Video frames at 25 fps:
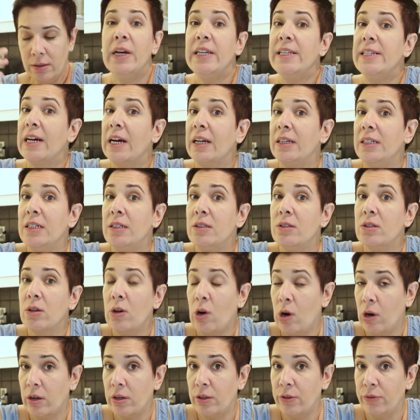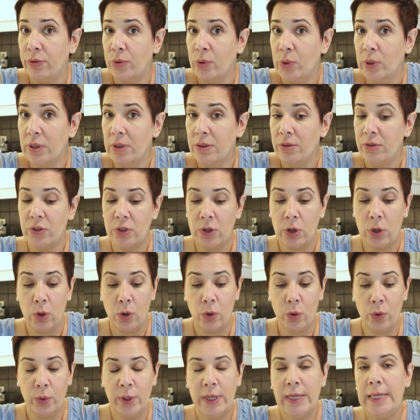My dad eats carnivore,
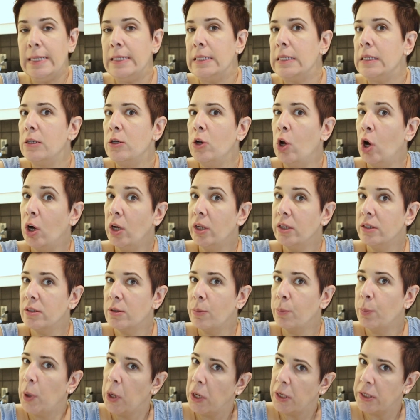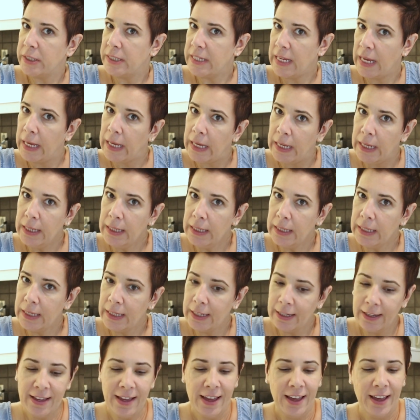so he did not
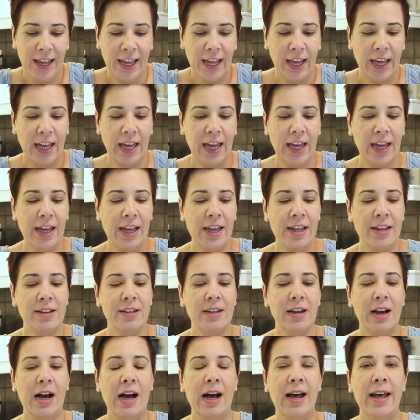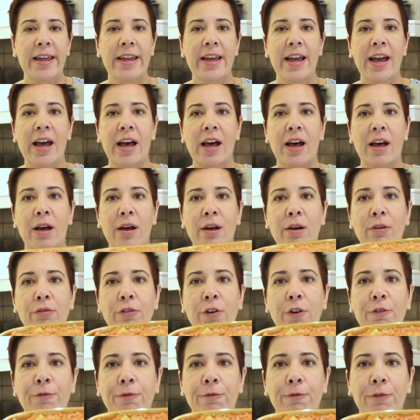partake. And I
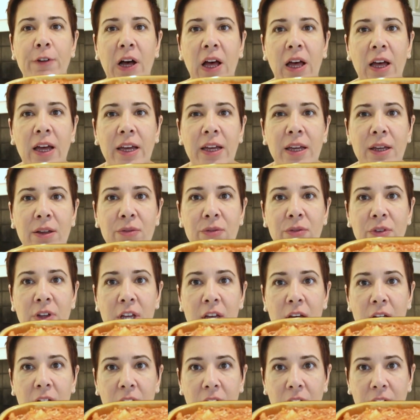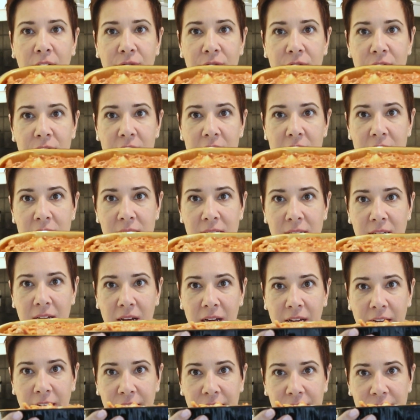have 5 of this
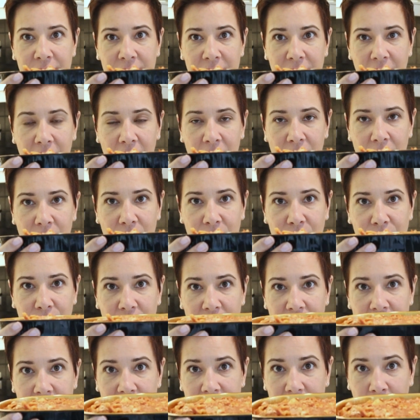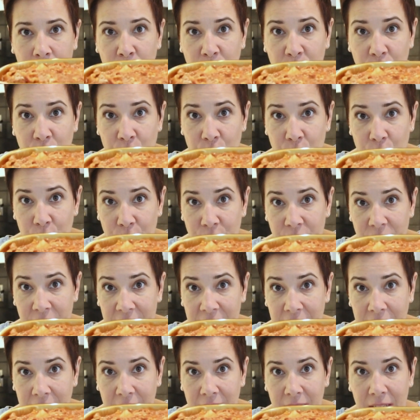kind of double
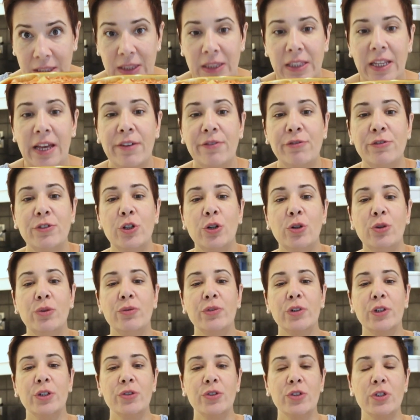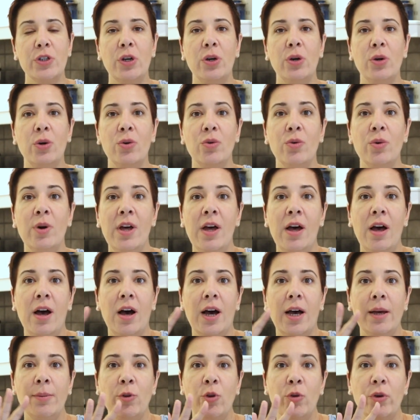serving left over. So
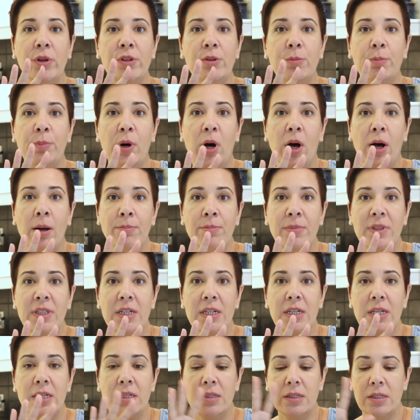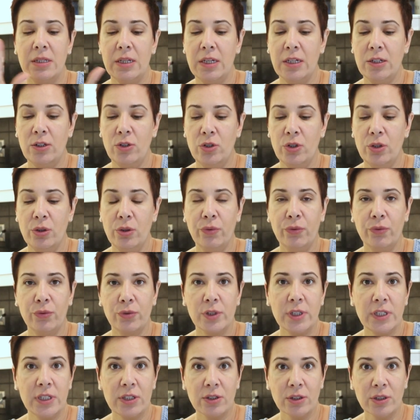I'm going to pop this into the
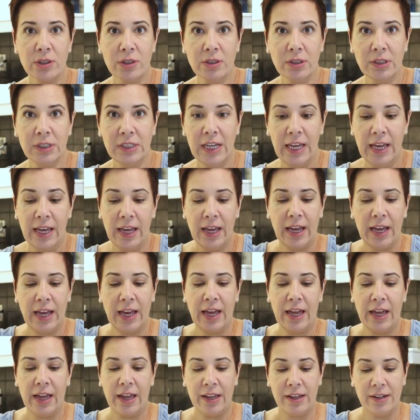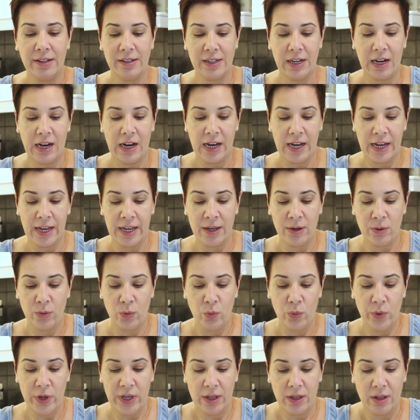freezer, and I
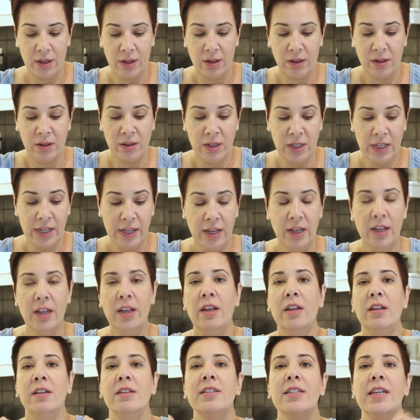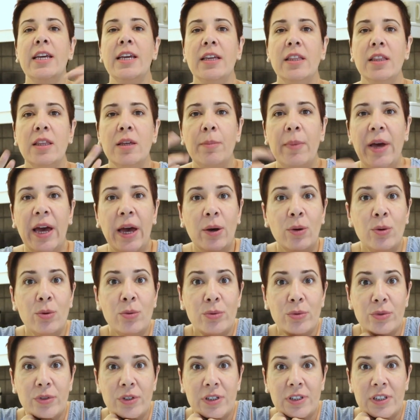will take them
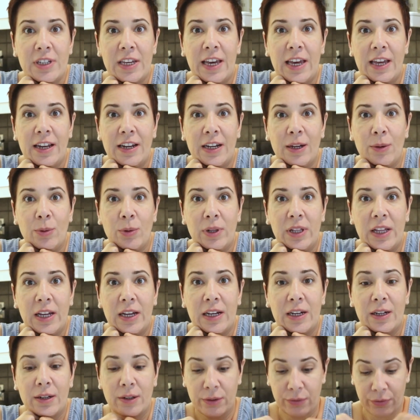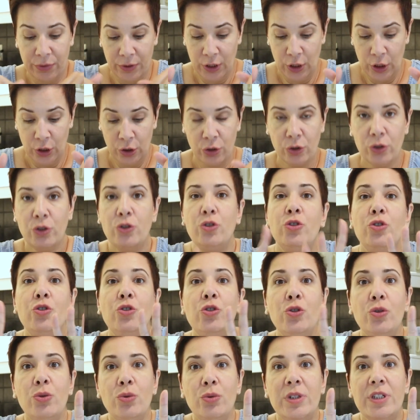out, and I will have
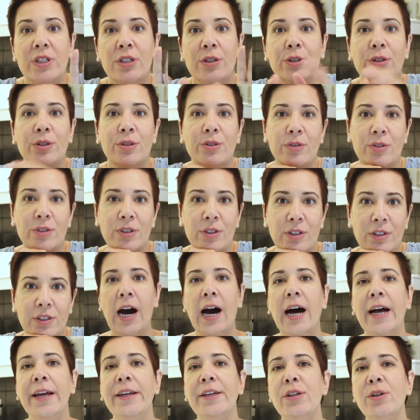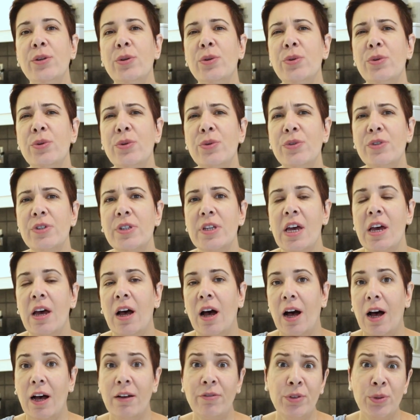2 dinners. I use
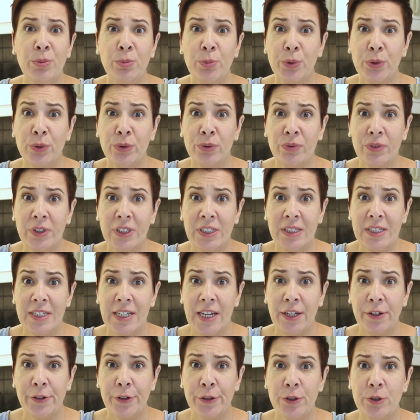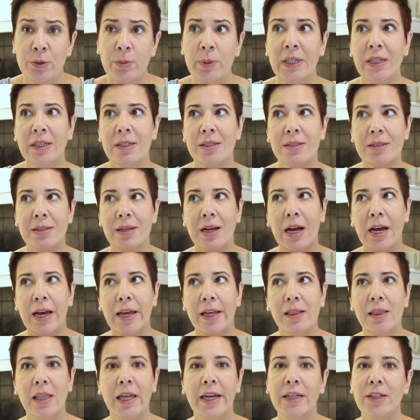oven-proof containers because
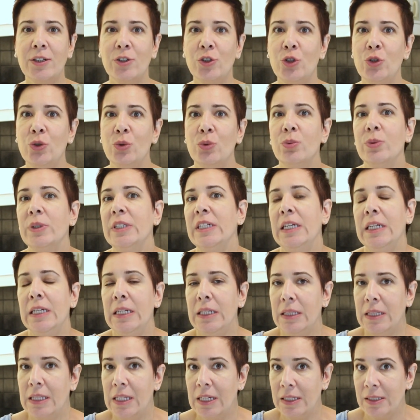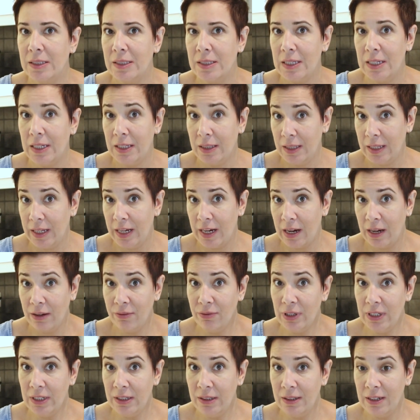I like to reheat things in the
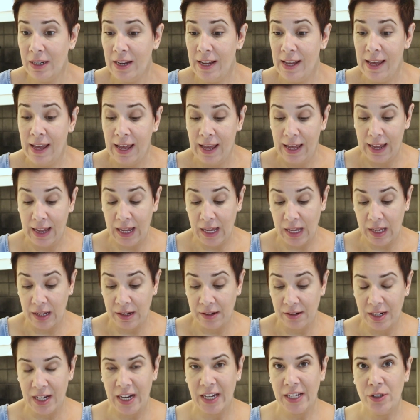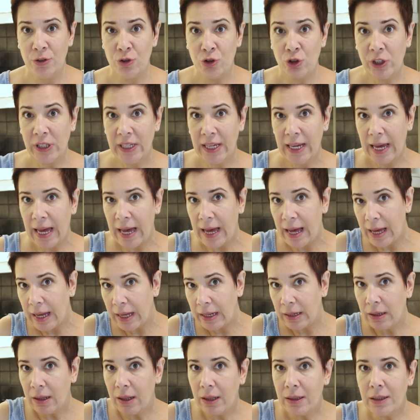oven, and I usually
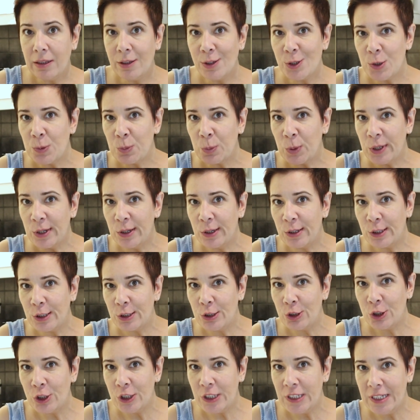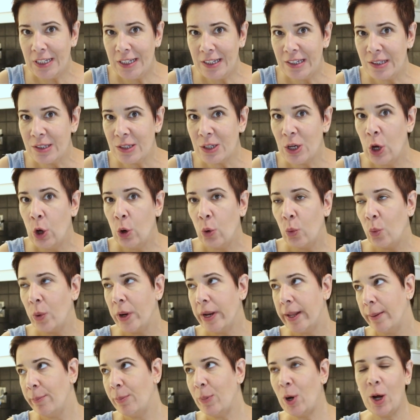add a little sprinkle of cheese
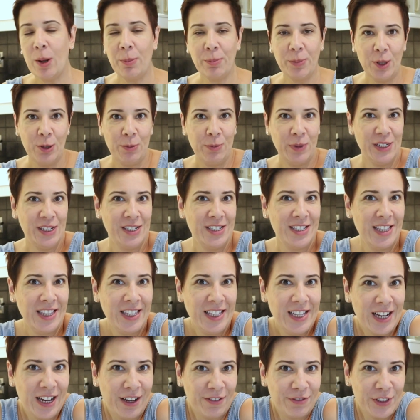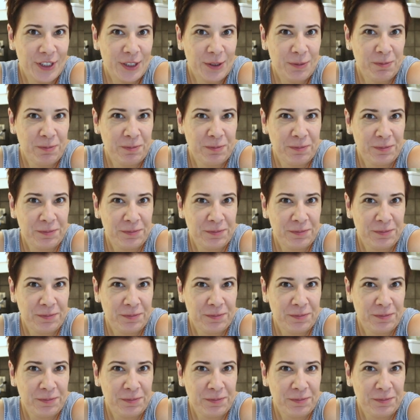when I pop them into the oven.